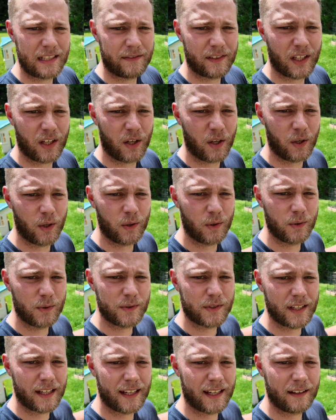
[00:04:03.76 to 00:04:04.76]
There's even a
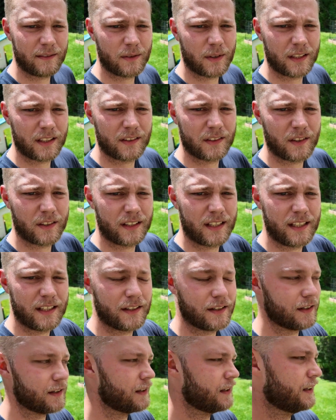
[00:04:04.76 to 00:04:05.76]
hose I have running along
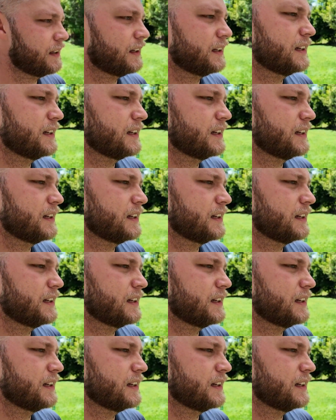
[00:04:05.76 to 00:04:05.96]
here.